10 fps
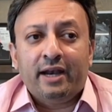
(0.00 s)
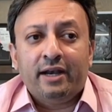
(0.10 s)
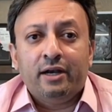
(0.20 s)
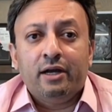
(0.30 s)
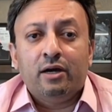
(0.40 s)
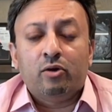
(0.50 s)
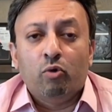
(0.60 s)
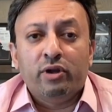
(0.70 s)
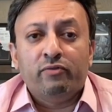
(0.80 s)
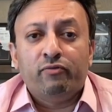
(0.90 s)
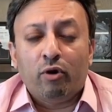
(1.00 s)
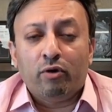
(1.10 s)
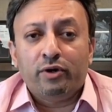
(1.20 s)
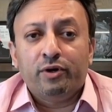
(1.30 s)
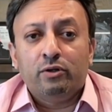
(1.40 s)
And uh, going
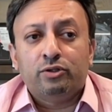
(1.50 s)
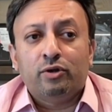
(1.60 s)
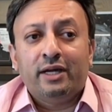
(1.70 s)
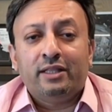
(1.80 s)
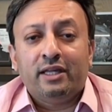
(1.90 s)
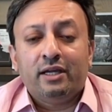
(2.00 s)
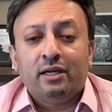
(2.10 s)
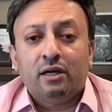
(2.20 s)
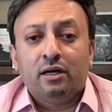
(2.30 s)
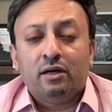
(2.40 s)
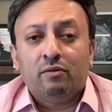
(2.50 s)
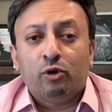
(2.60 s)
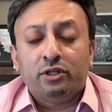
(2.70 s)
forward, also, I think uh,